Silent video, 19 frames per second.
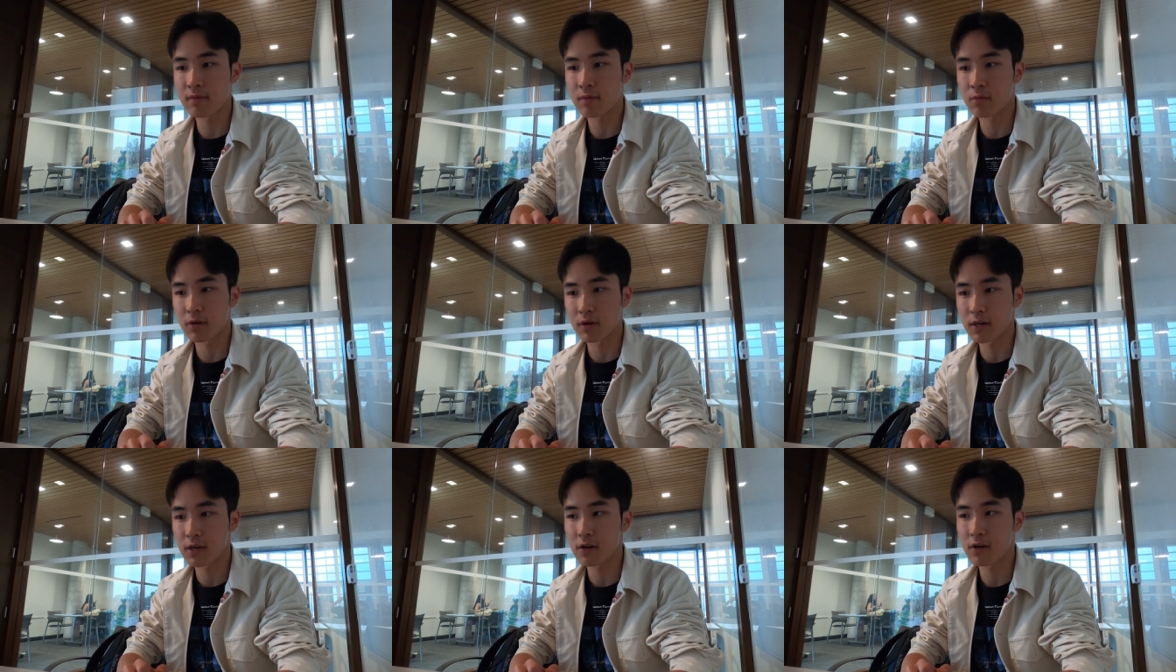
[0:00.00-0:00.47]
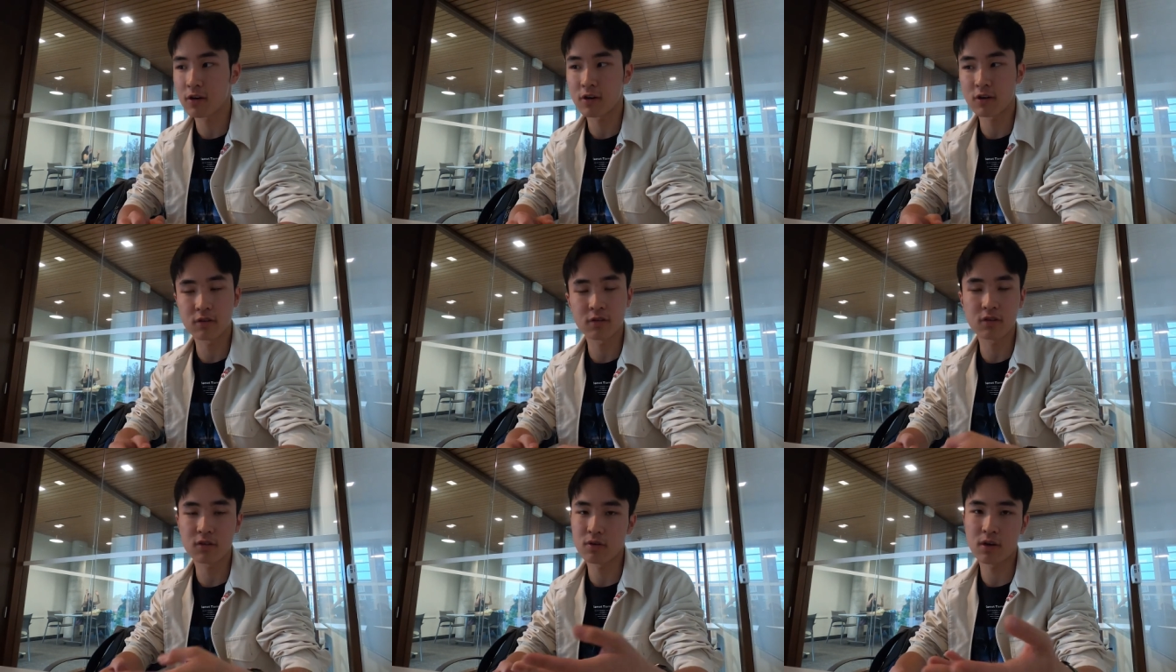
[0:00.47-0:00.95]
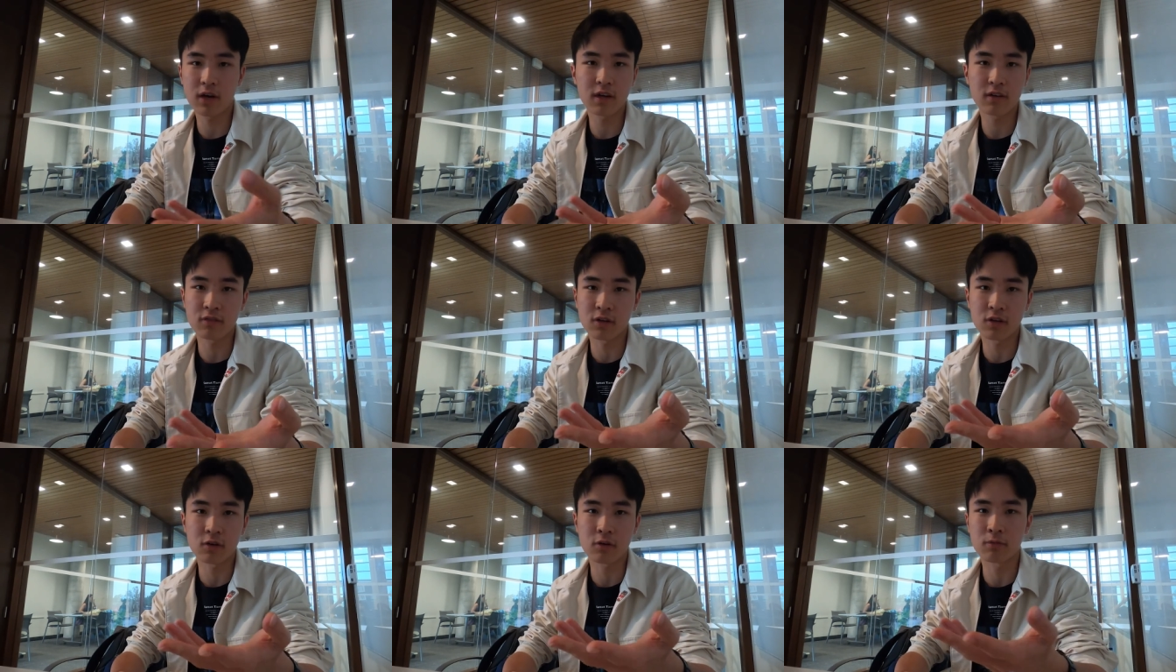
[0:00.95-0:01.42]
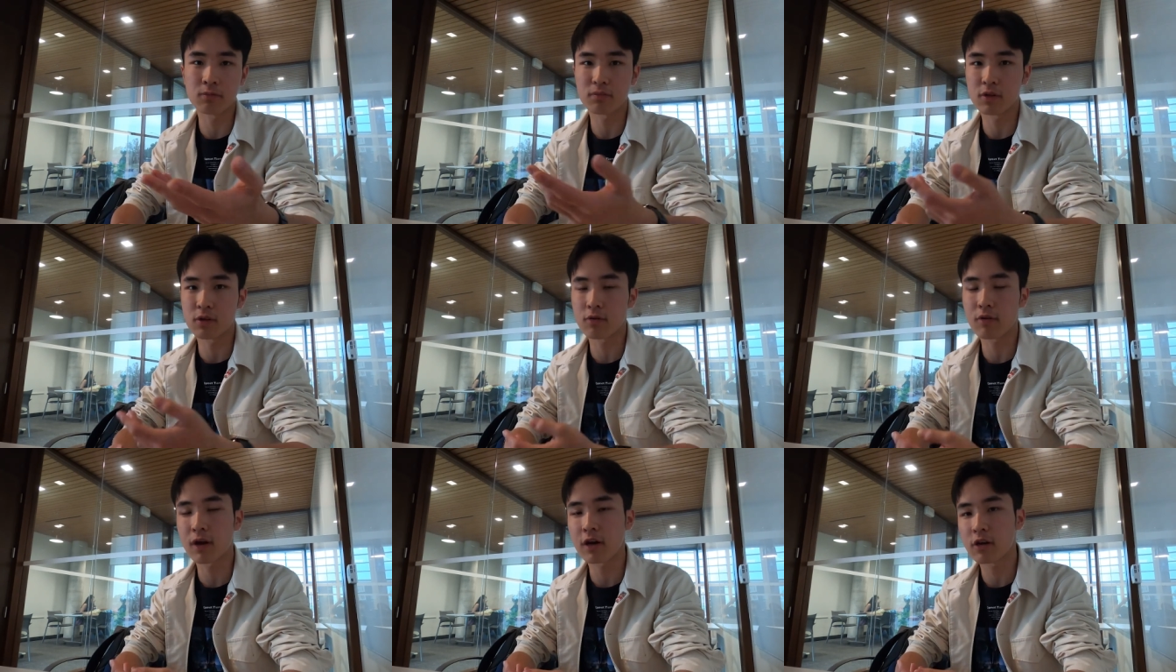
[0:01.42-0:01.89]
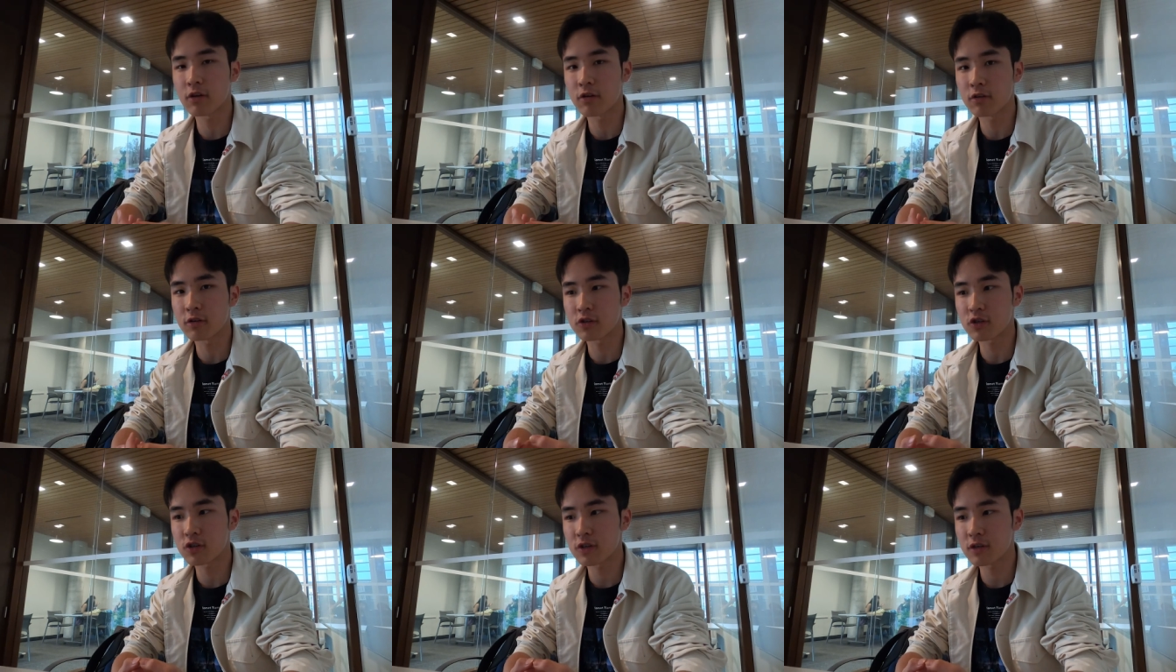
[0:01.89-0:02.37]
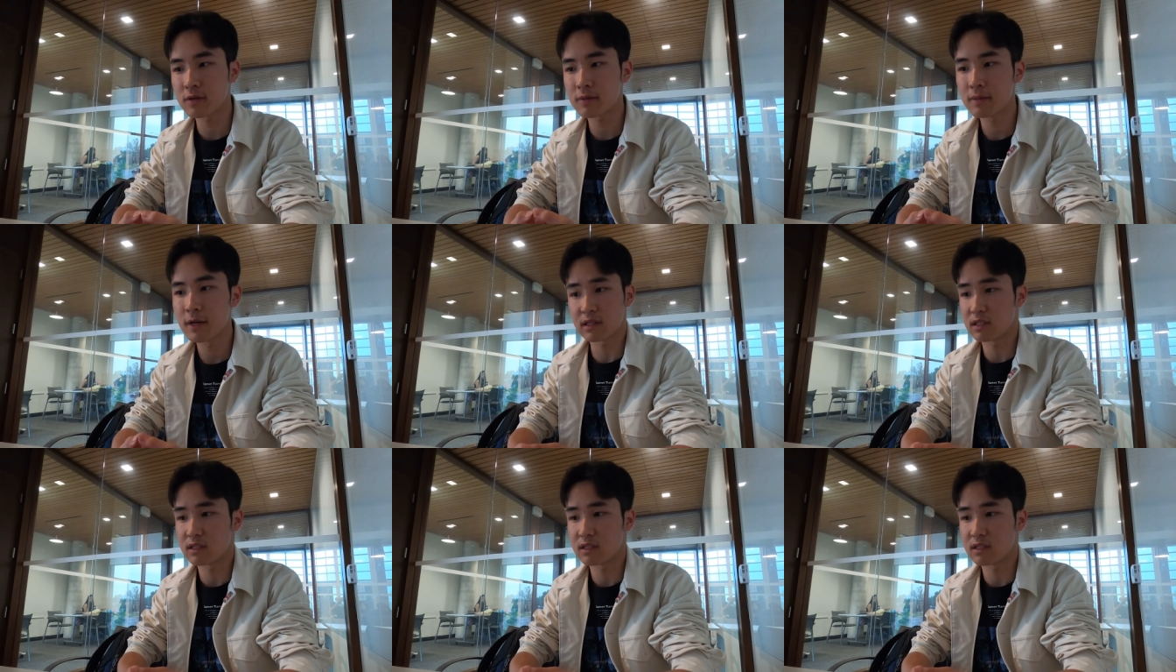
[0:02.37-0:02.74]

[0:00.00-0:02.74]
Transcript: I've been working hard. You kind of know the grind culture.